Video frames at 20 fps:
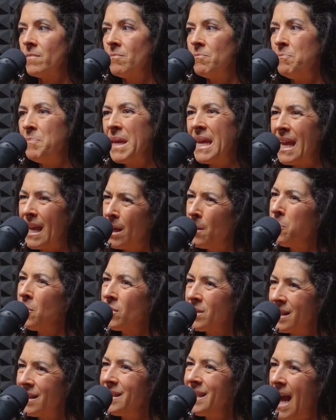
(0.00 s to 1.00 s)
be able
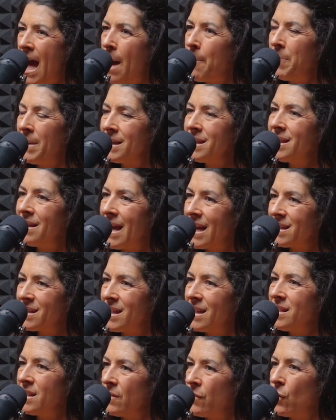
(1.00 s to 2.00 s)
to tap into that
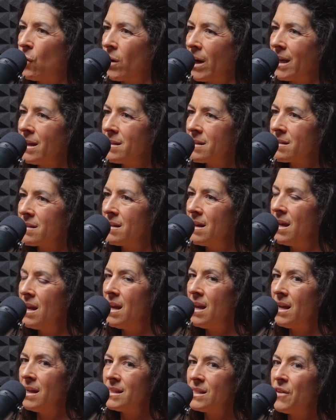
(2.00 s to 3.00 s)
sense of grace,
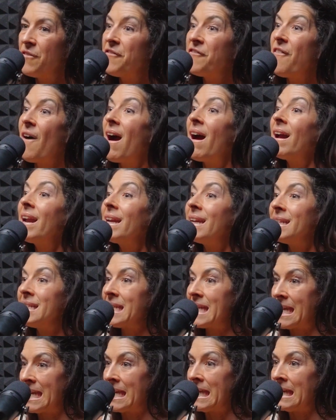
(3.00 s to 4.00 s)
to find
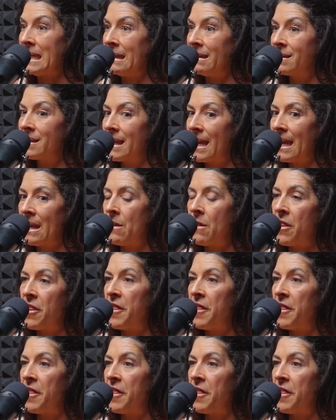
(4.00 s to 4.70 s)
ease in